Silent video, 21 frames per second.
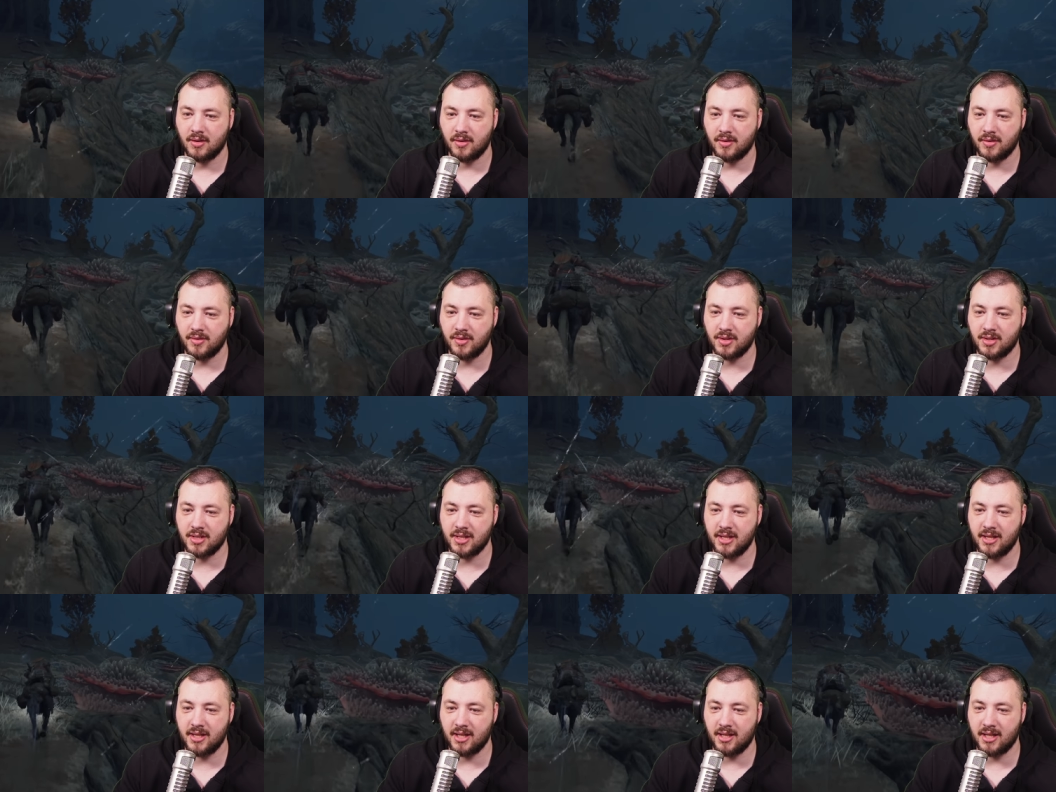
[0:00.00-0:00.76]
You
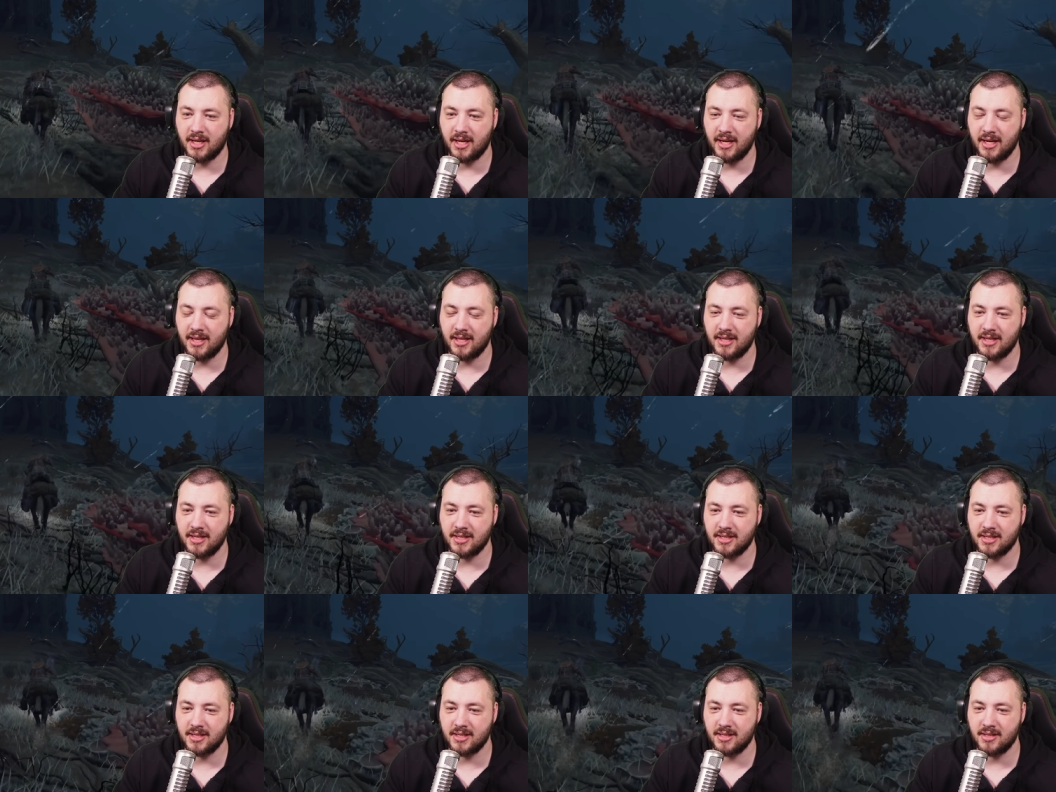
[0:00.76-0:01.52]
see the light in the
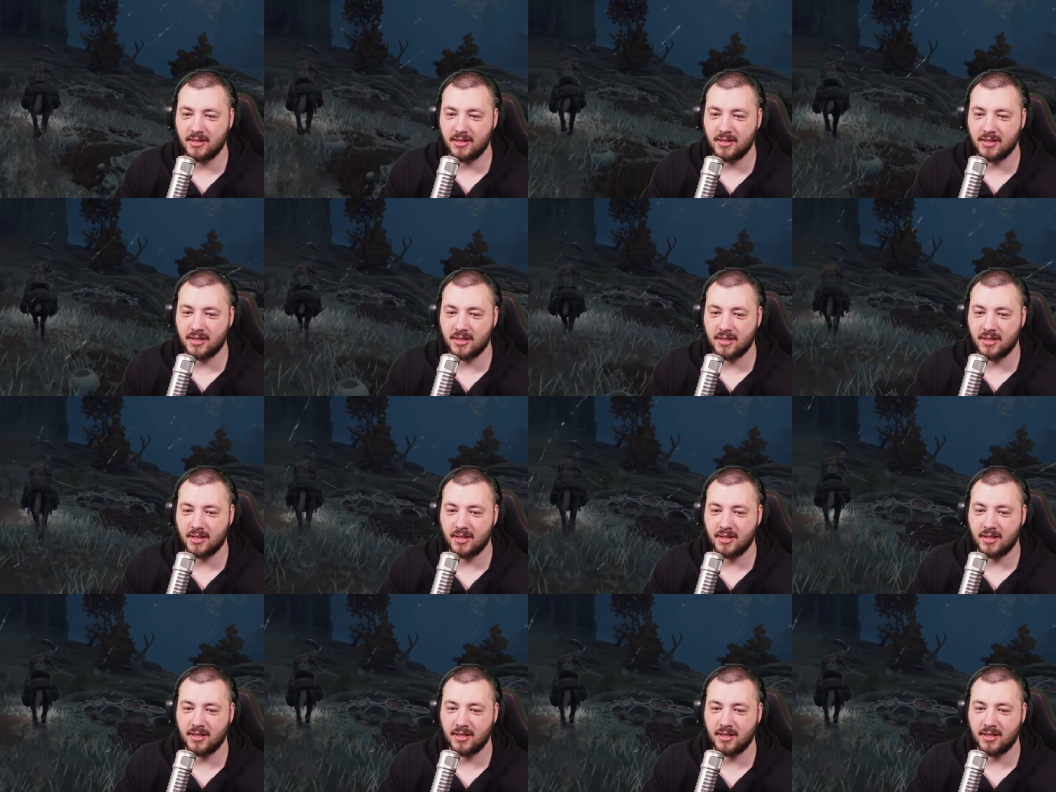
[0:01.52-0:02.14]
distance?